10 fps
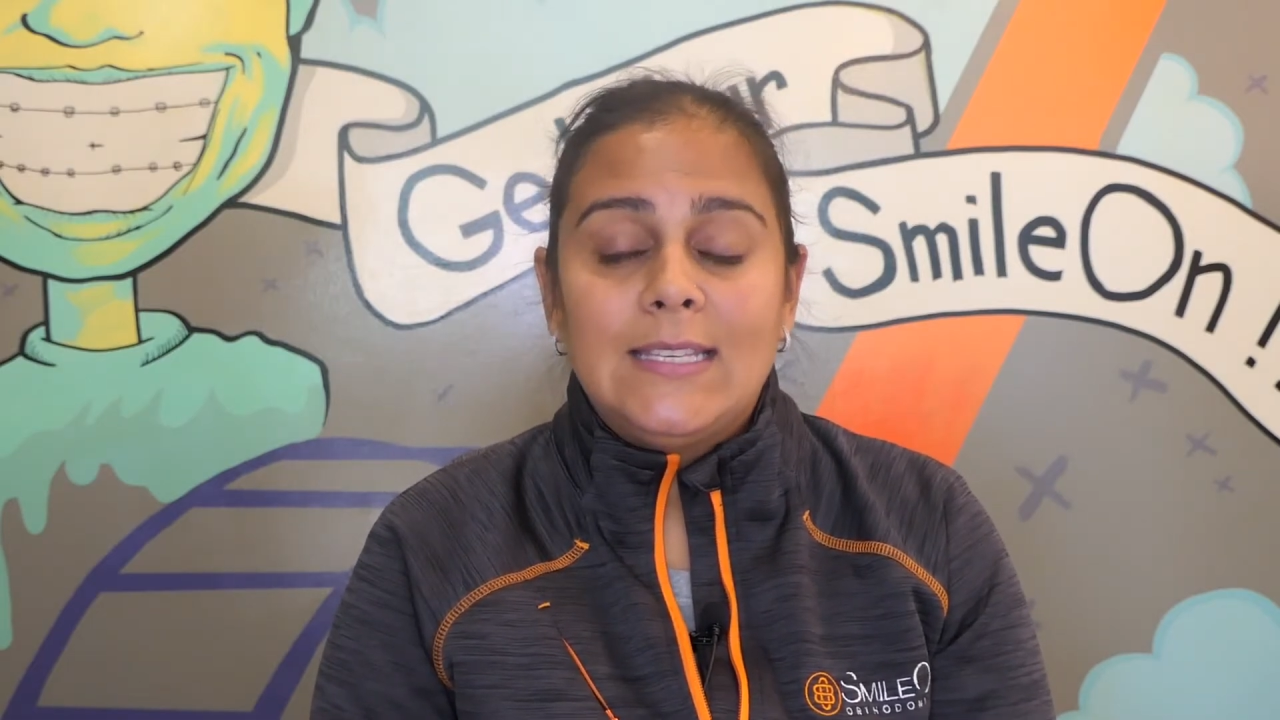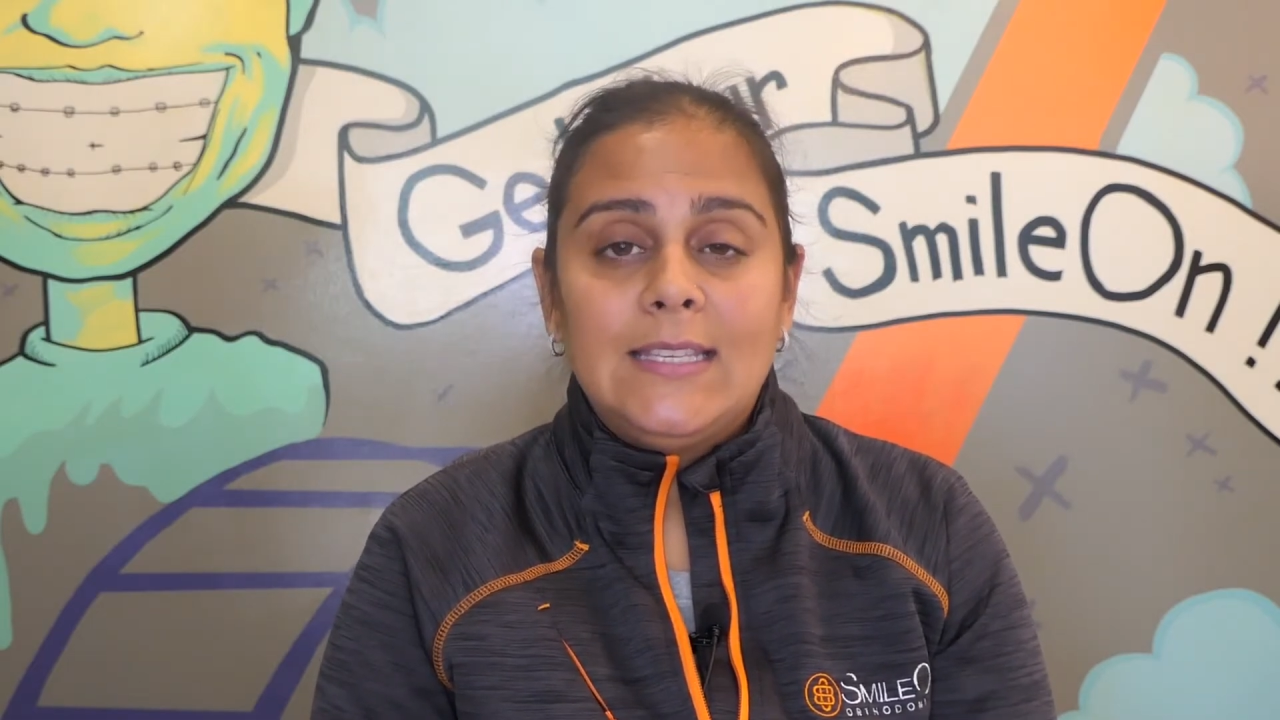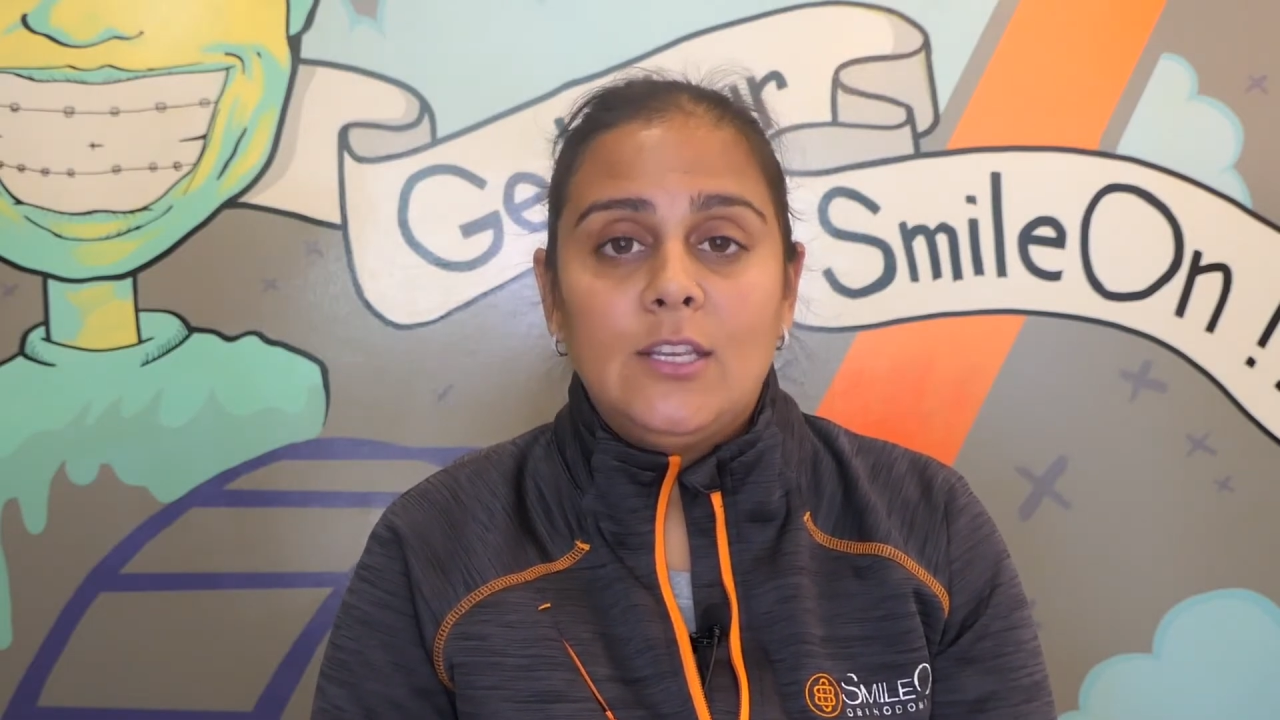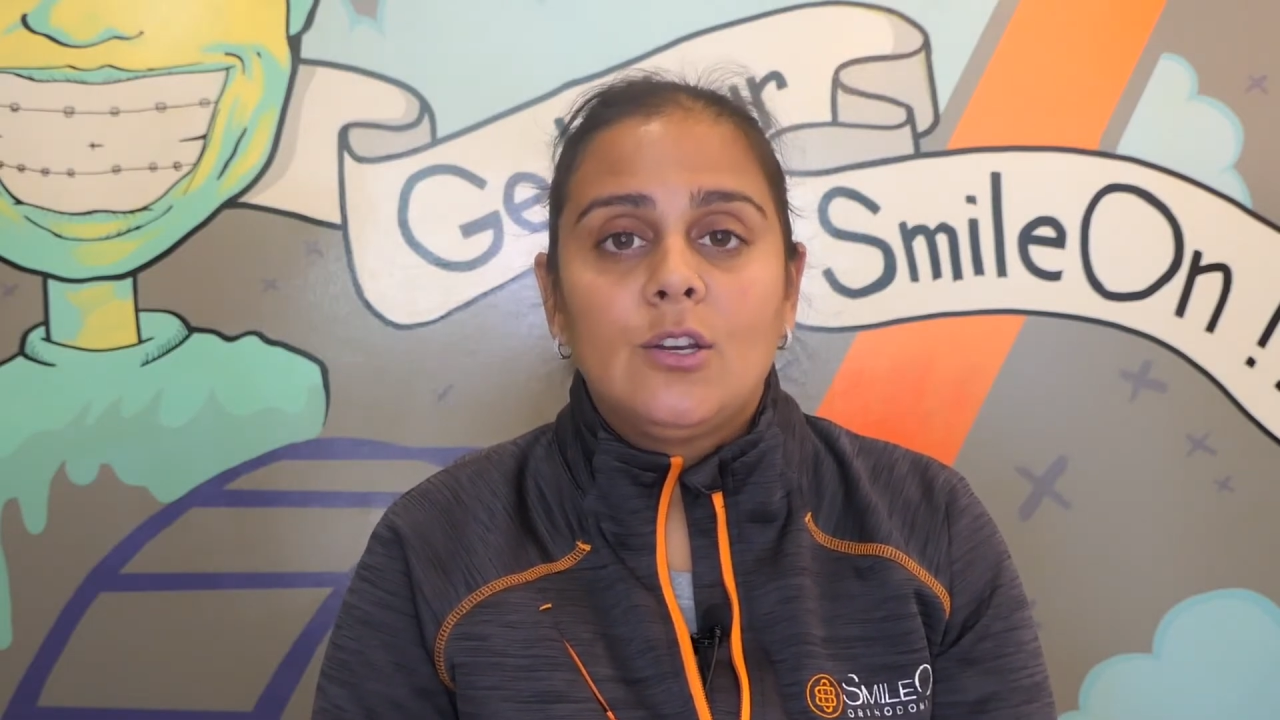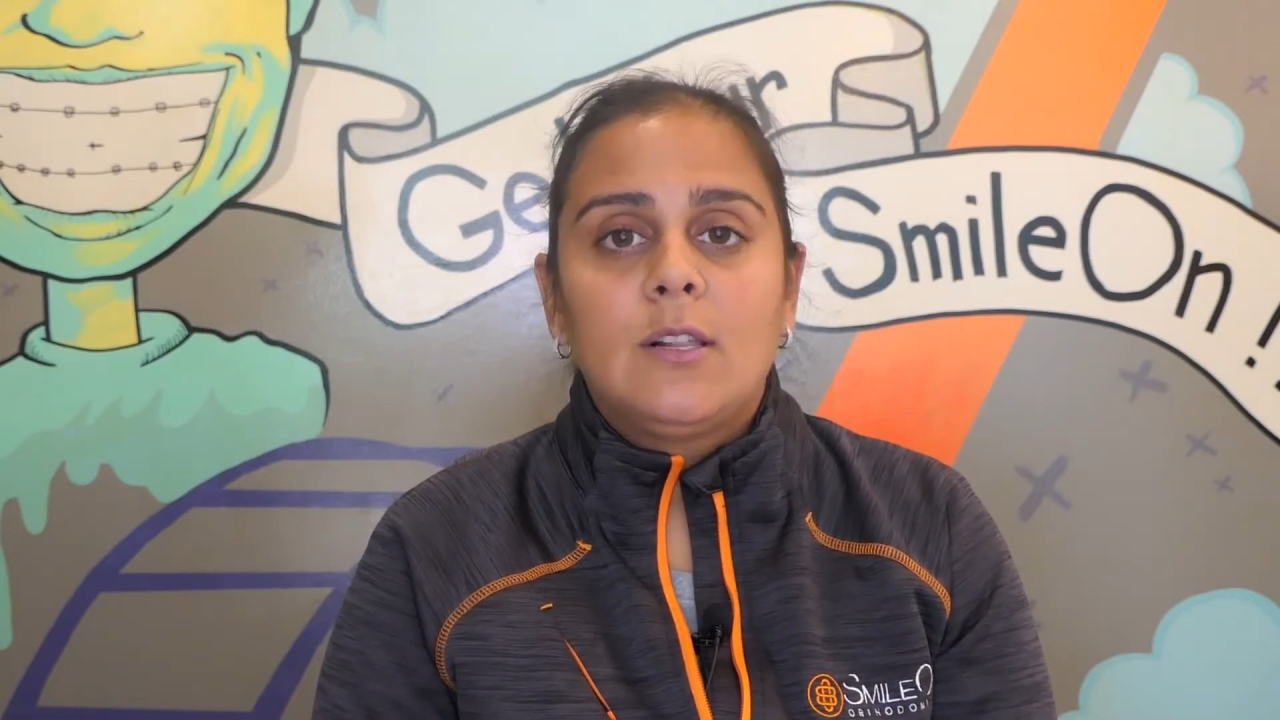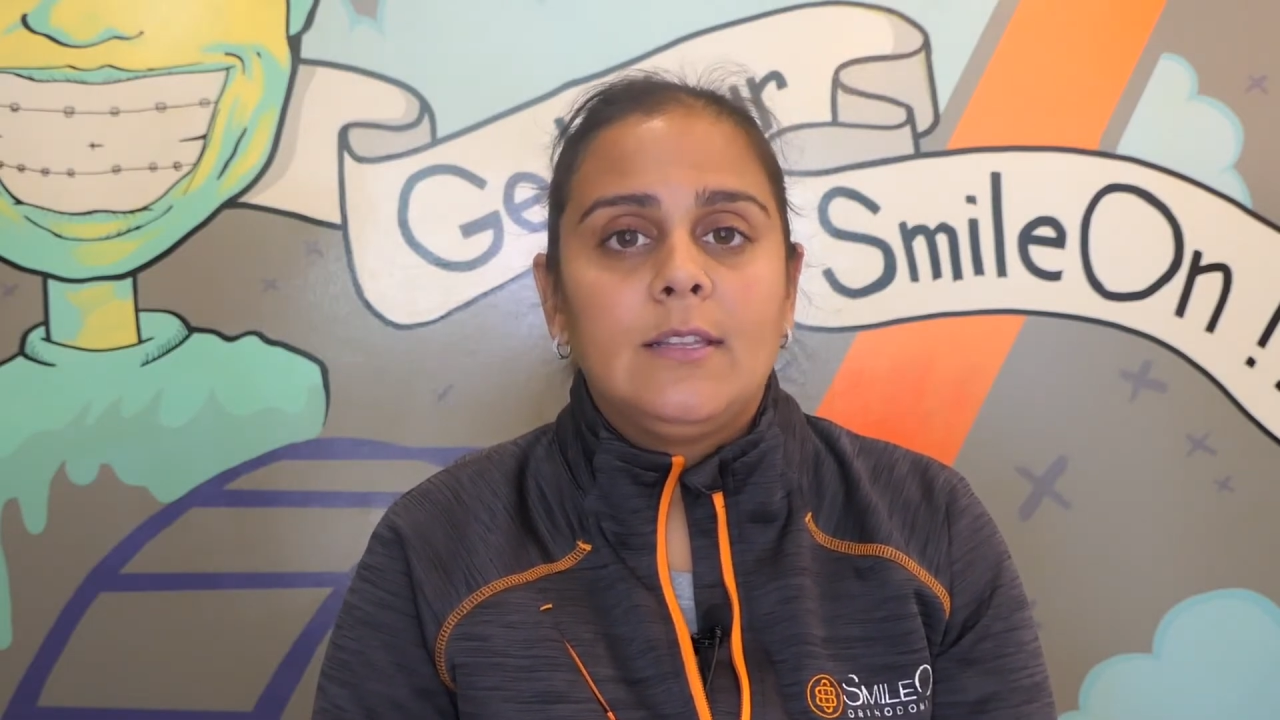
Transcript: to see your